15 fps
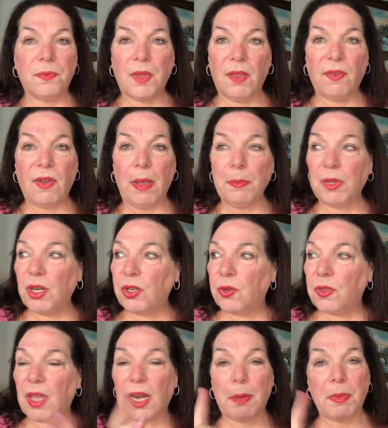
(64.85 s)
If I'm going to do
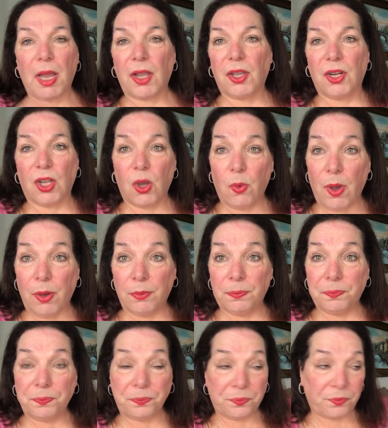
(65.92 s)
that, I'm not going to go out.
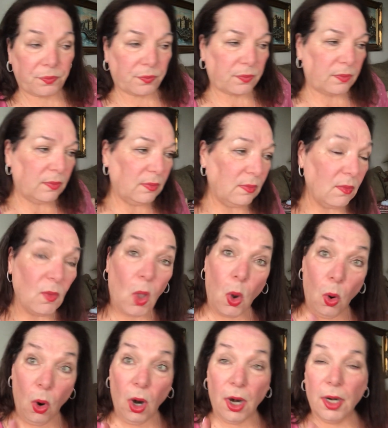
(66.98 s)

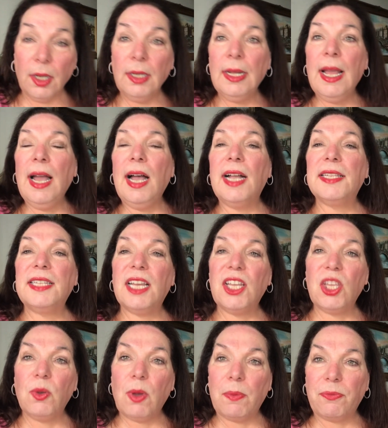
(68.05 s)
Or I'll tell
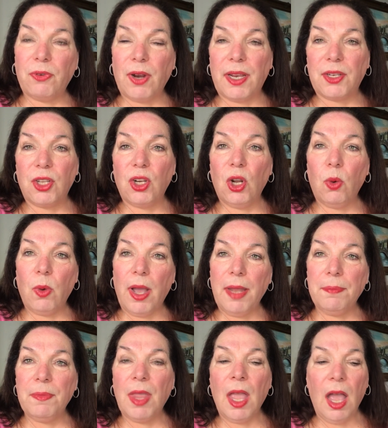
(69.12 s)
you up front, you know what?
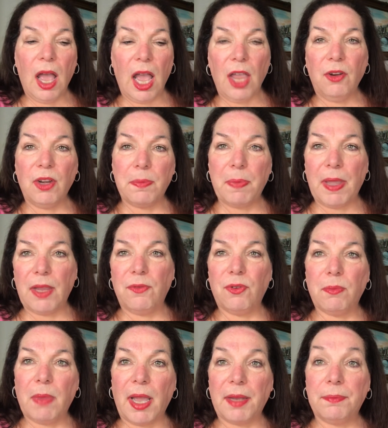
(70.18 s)
I already paid for
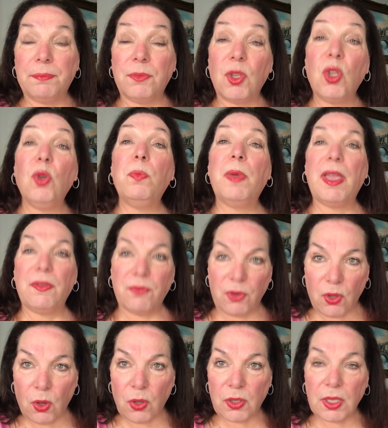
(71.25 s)
mine. You pay for
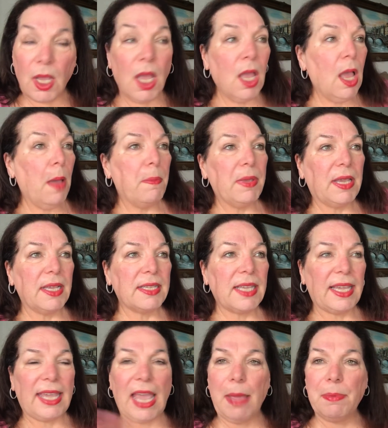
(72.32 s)
yours. Because I
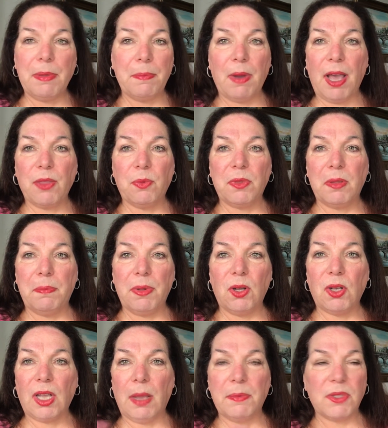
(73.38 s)
can't be bothered when the bill
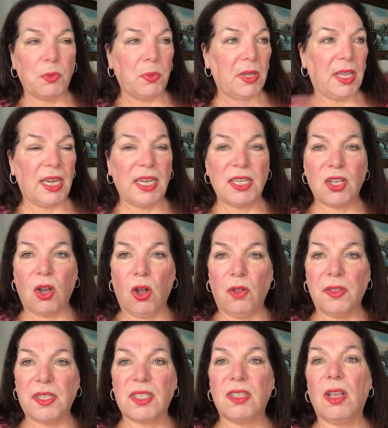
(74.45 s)
comes and we get into all
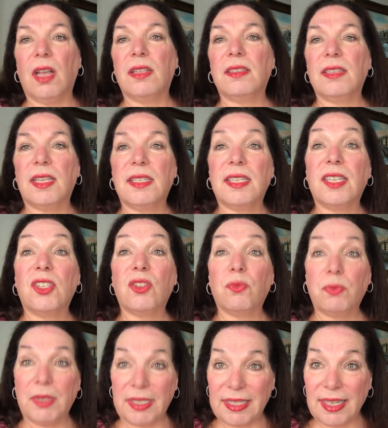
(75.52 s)
this nonsense. It's
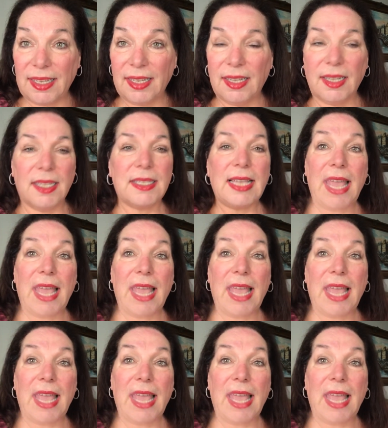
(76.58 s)
ridiculous.